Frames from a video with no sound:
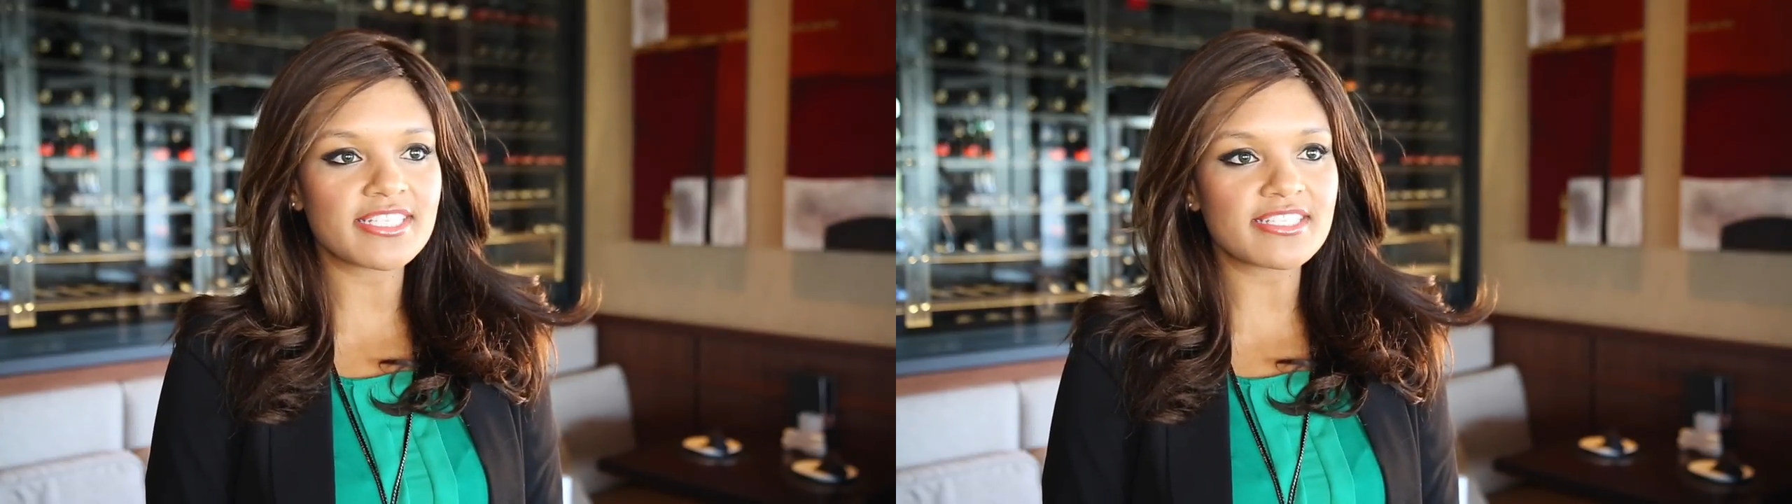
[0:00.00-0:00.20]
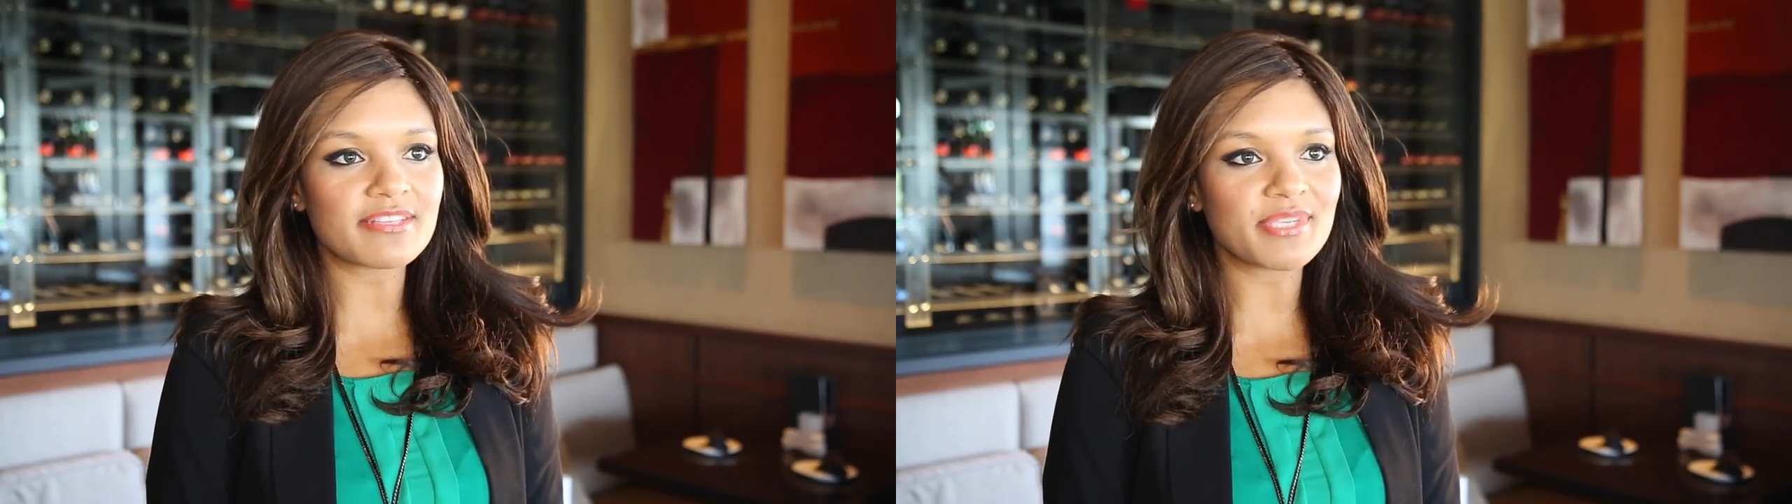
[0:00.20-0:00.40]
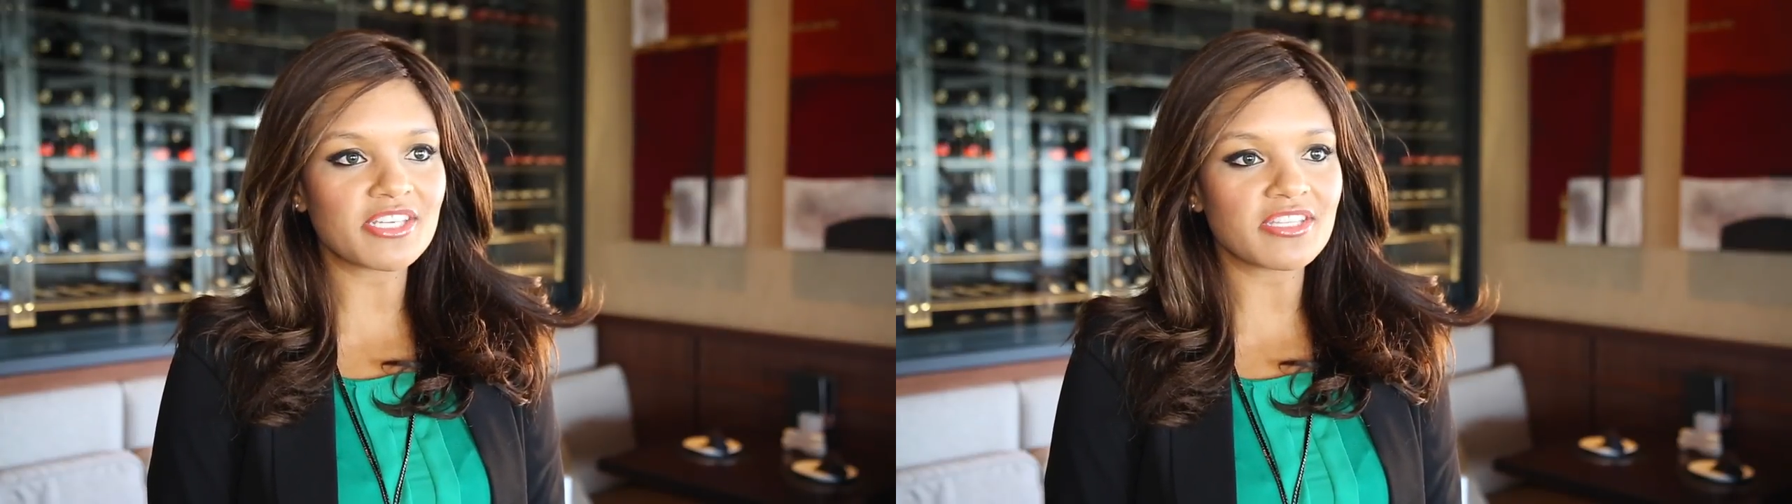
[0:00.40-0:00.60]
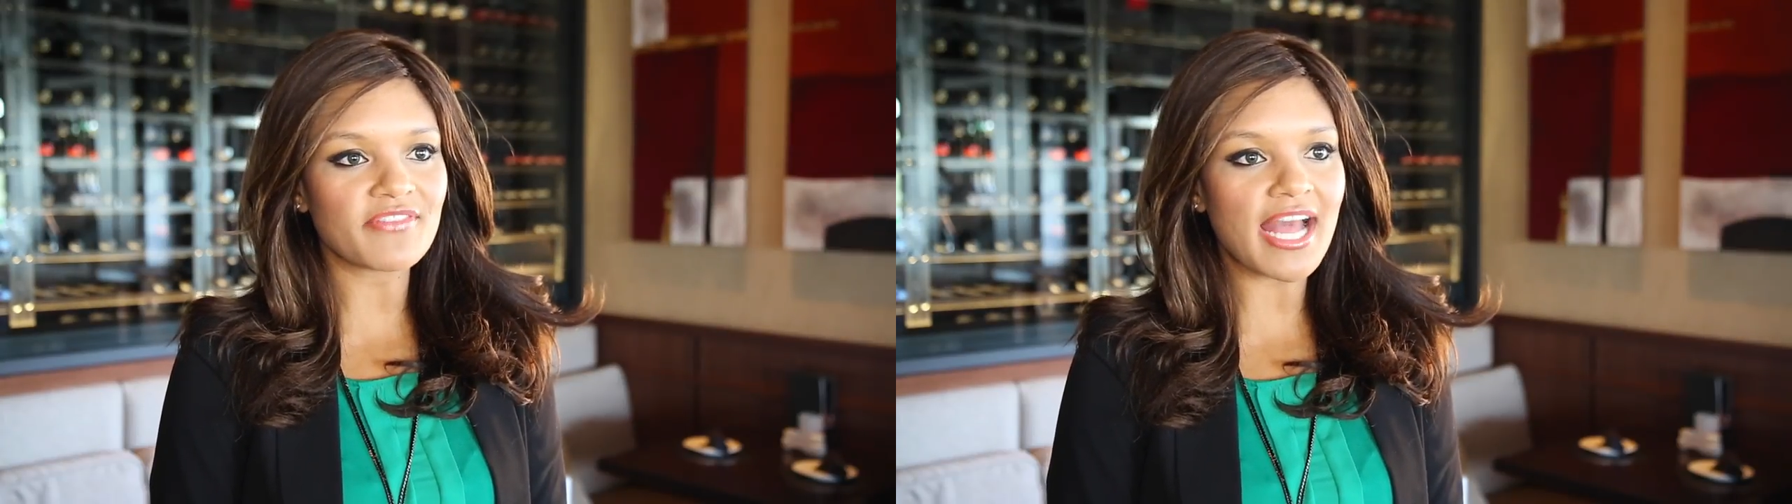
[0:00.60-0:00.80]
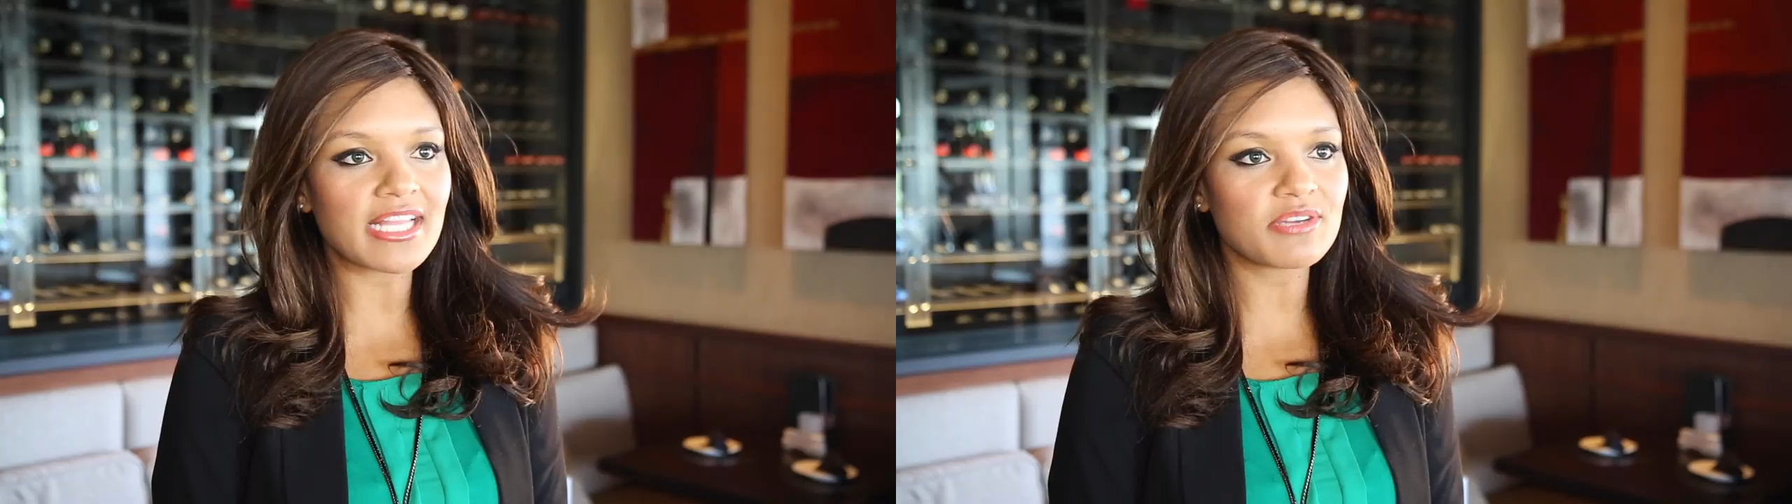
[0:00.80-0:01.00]
system here in the
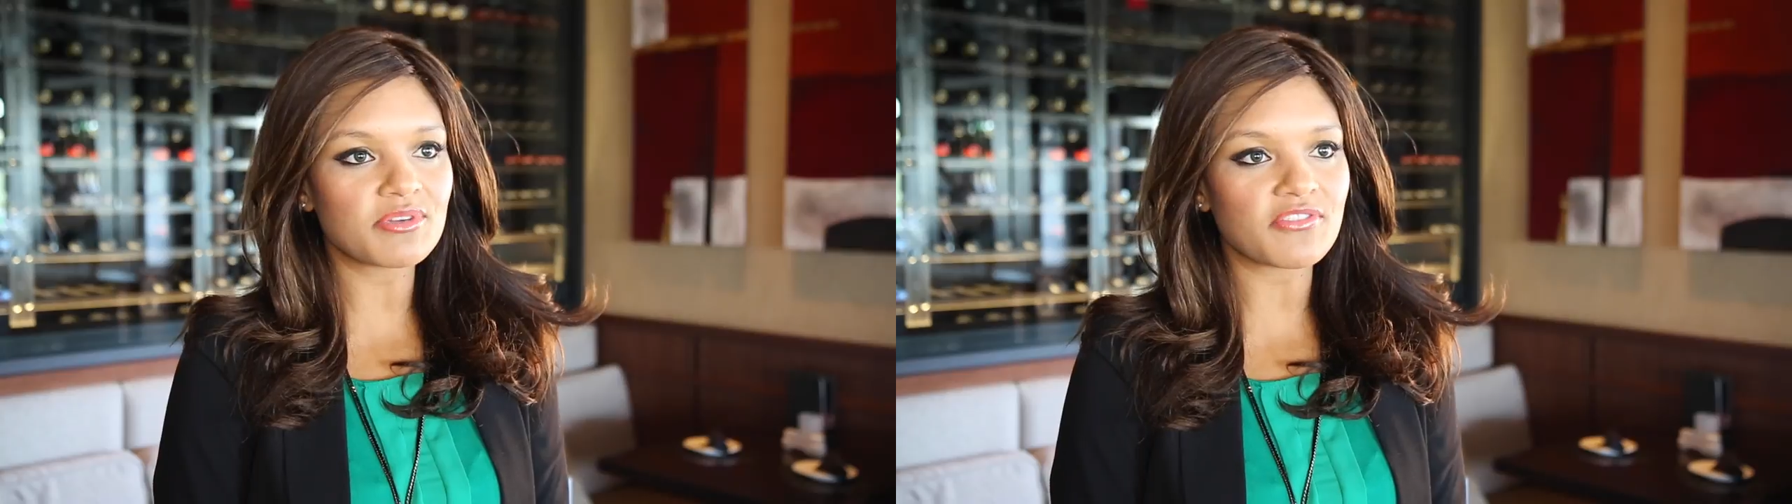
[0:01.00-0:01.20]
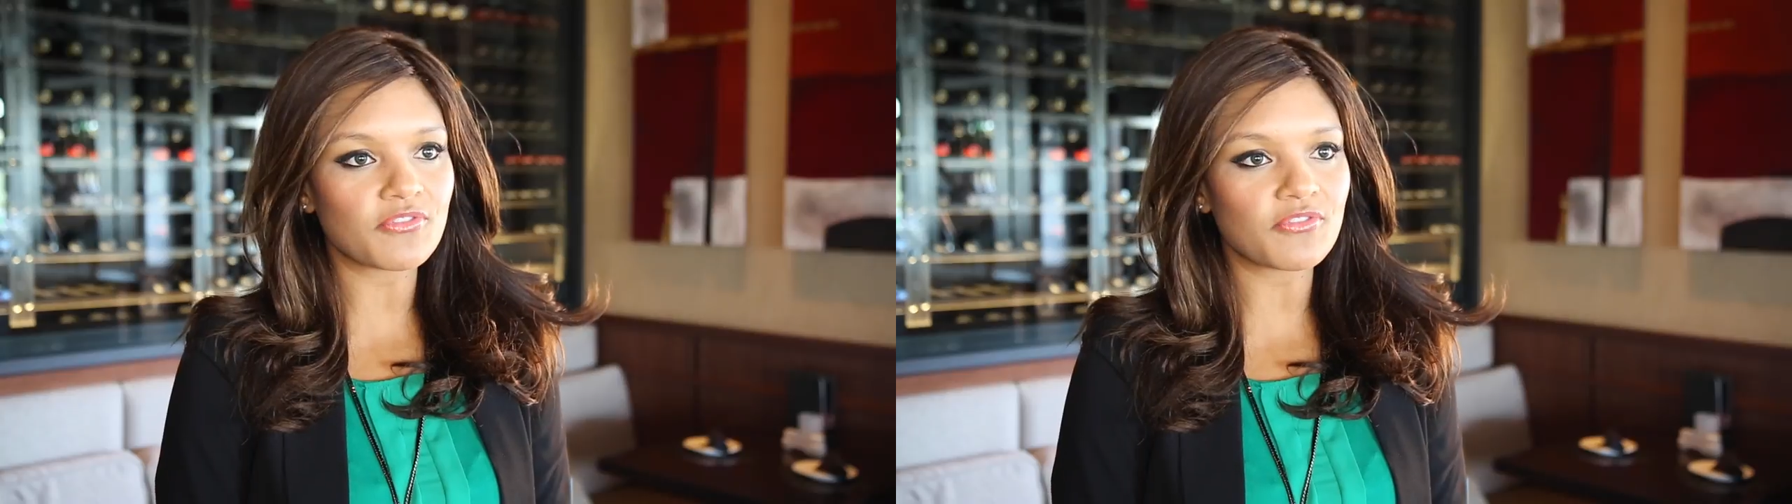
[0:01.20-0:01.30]
Valley with